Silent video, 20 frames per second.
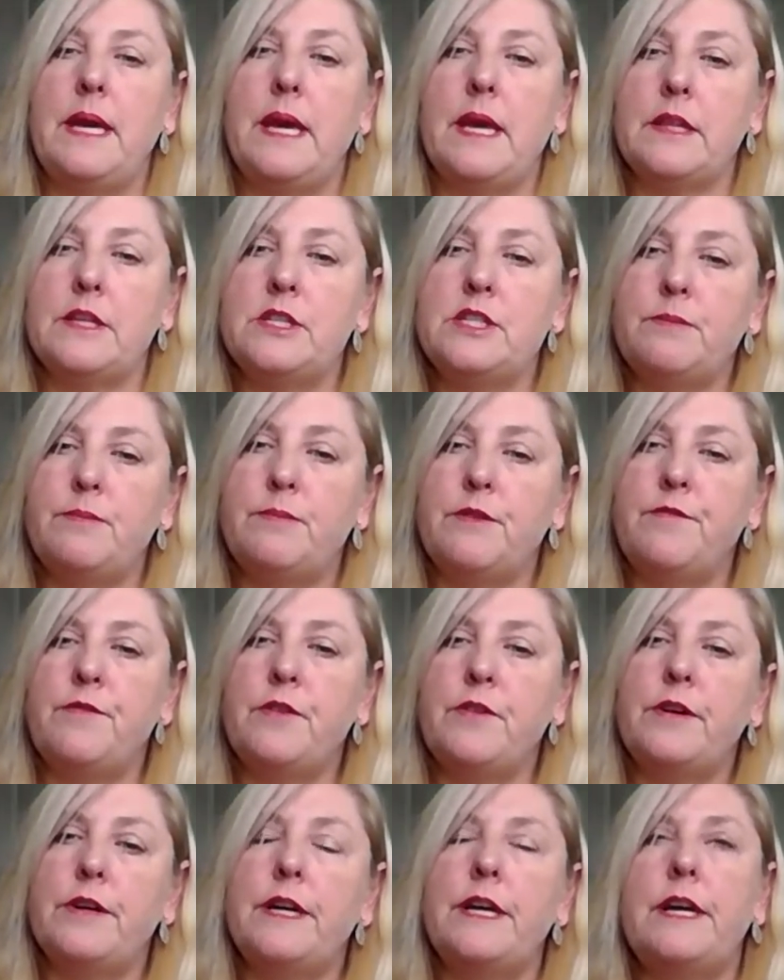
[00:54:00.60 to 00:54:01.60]
eligible
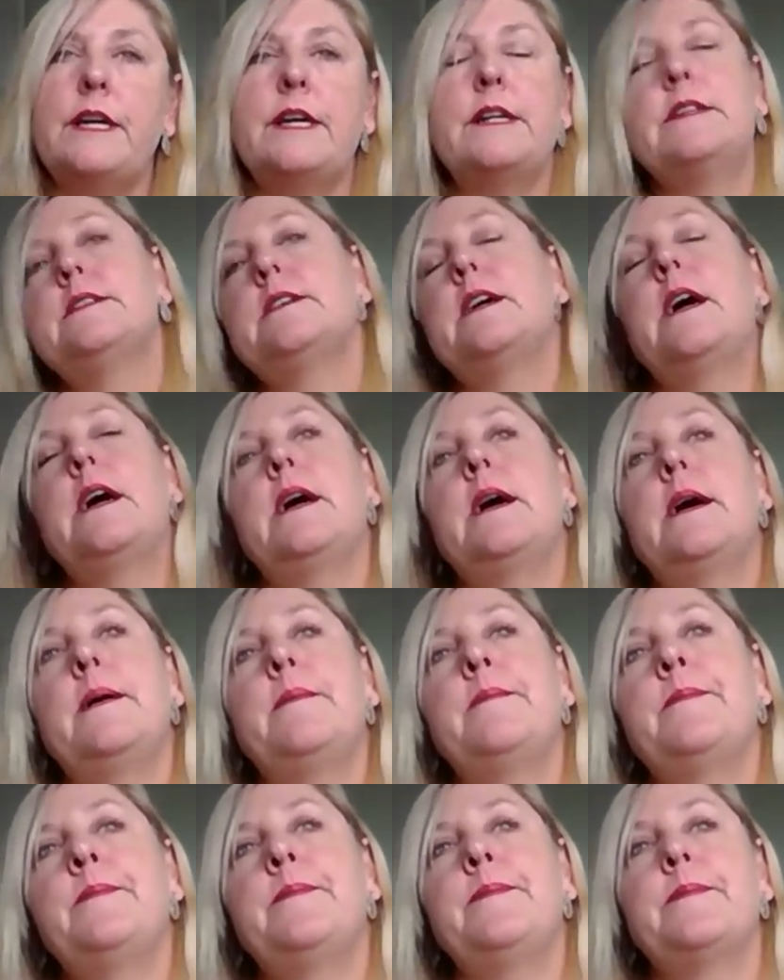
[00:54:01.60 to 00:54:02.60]
for it.
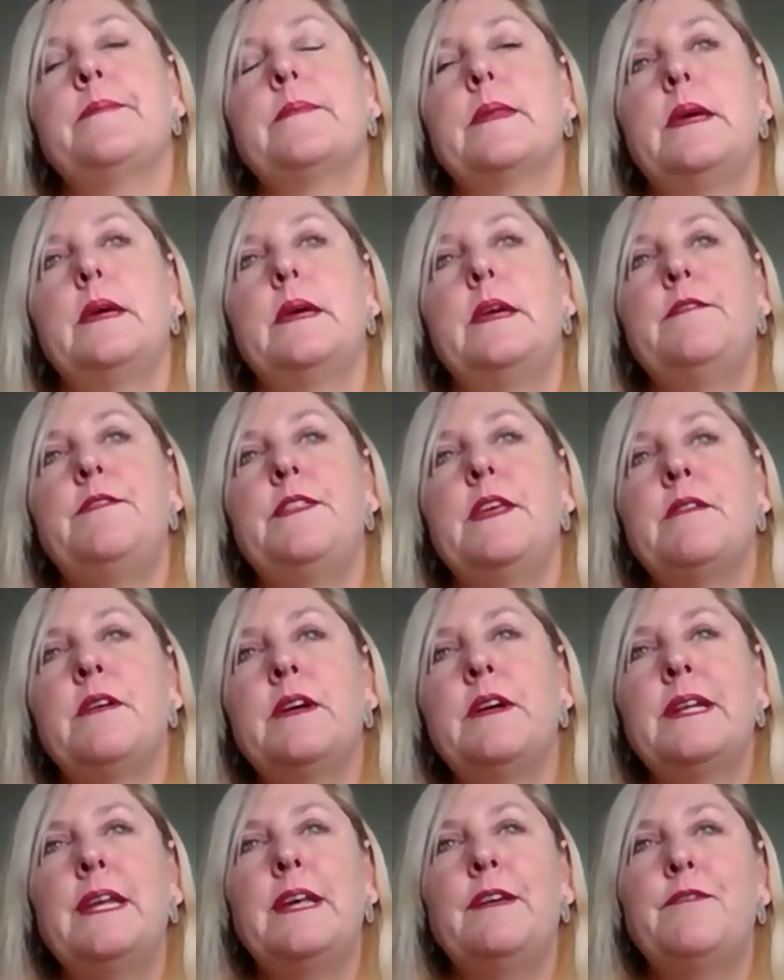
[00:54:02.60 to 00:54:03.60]
If they're on
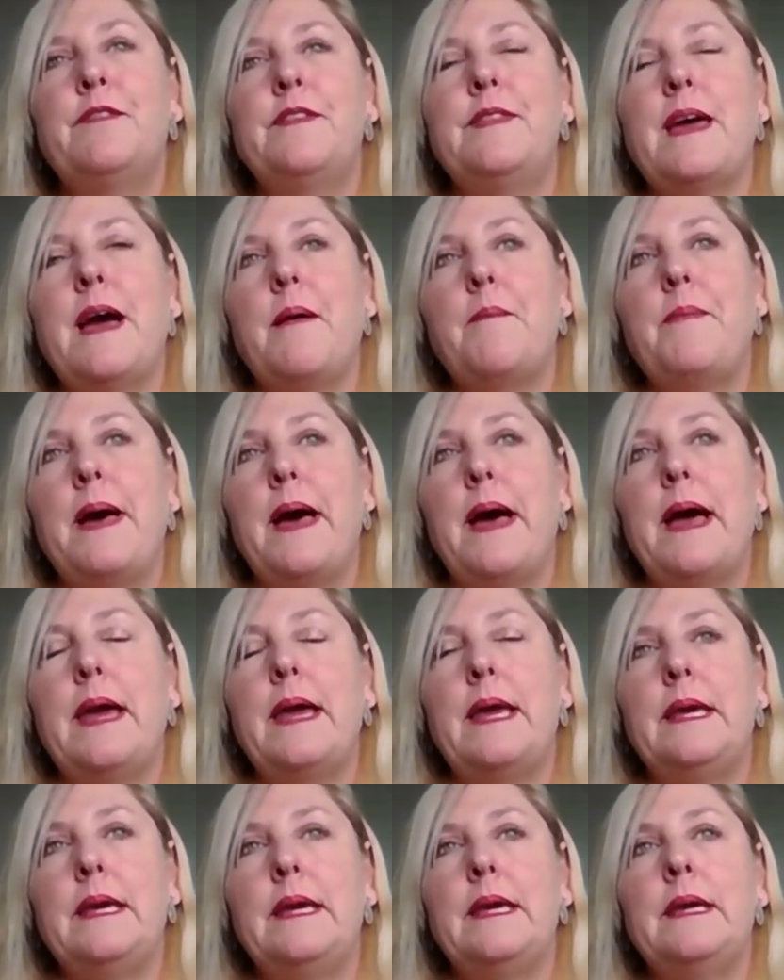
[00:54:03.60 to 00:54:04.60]
leave without
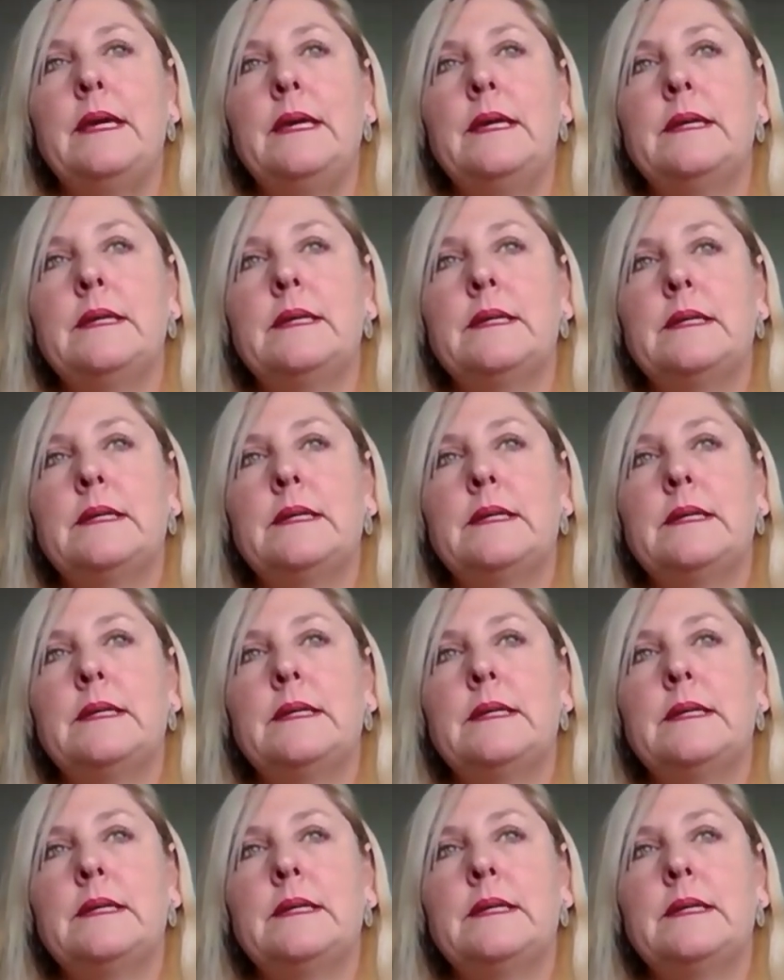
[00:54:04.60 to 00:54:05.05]
pay,